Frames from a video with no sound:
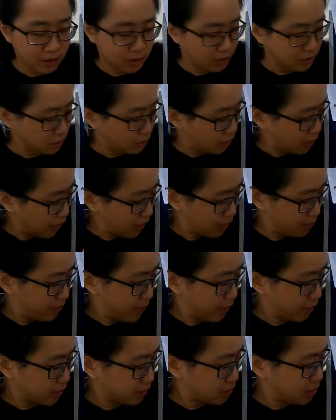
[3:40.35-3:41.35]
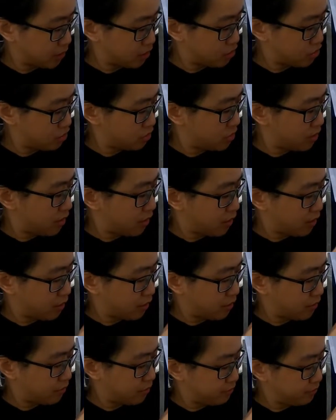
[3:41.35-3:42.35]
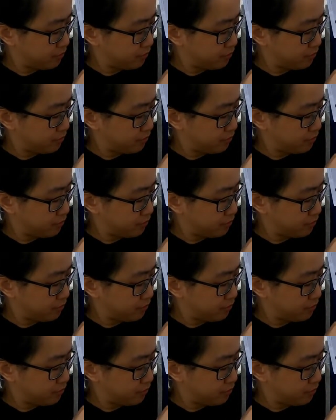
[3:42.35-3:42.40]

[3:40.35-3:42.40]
so I backstitch the